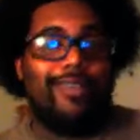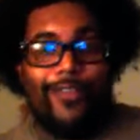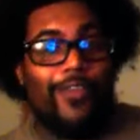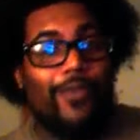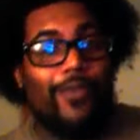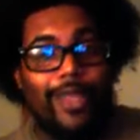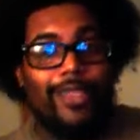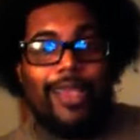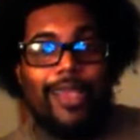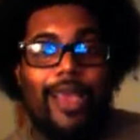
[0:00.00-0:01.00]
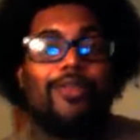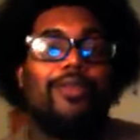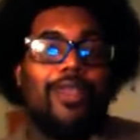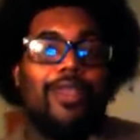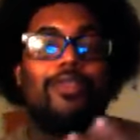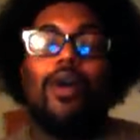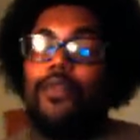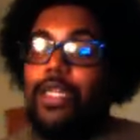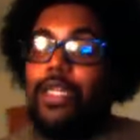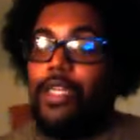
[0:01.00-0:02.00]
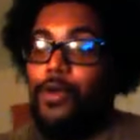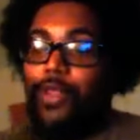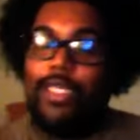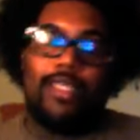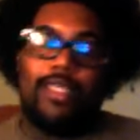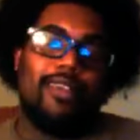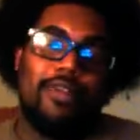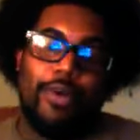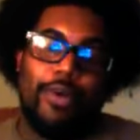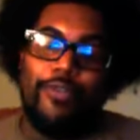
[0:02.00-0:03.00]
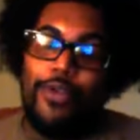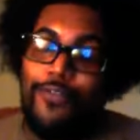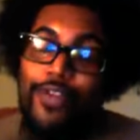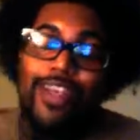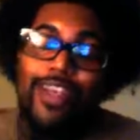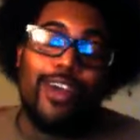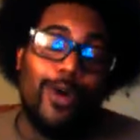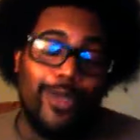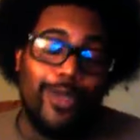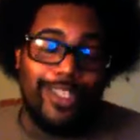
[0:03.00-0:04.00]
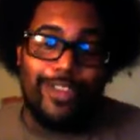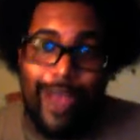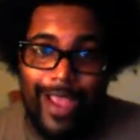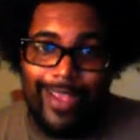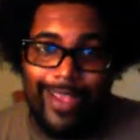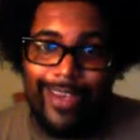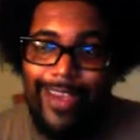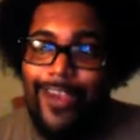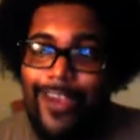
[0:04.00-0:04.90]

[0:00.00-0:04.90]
if you read the title, then you already know this is the review for the Golden Dragon